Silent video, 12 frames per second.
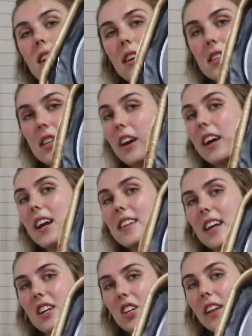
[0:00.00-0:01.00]
So it's
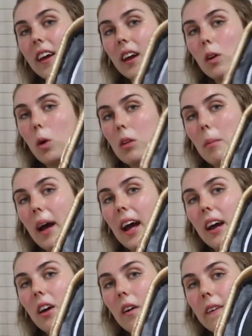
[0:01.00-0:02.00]
actually like a cooler
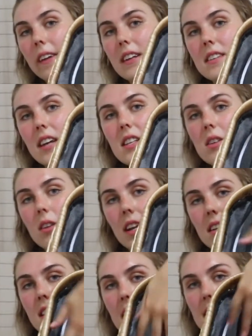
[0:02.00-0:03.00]
bag on the inside, so
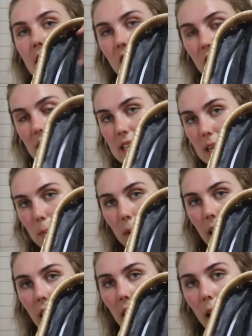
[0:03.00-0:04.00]
it does actually zip
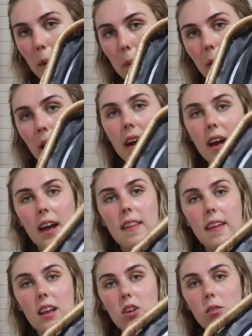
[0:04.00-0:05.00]
up, and
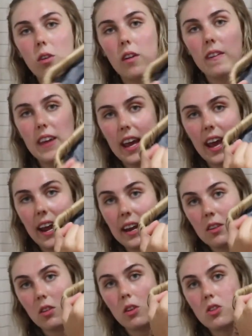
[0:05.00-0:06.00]
then you've got the
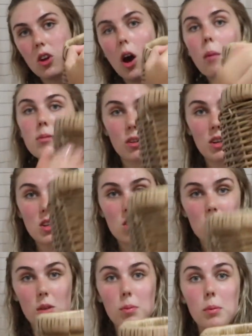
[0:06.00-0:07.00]
handle on top, so it's
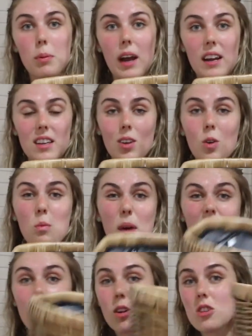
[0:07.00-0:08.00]
super practical,
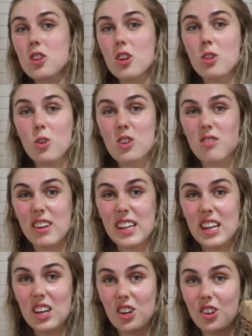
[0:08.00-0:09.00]
but it also looks
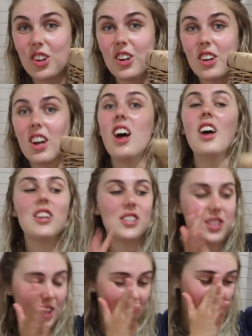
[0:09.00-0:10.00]
really cute.
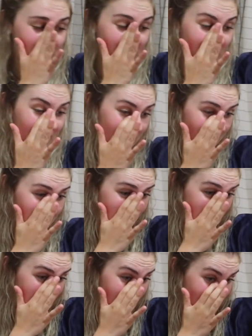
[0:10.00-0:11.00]
So
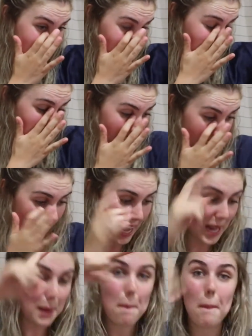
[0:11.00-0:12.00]
A
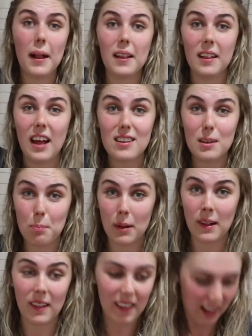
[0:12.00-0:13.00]
plus
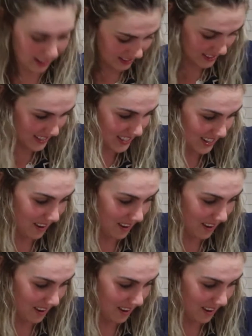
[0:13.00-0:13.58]
plus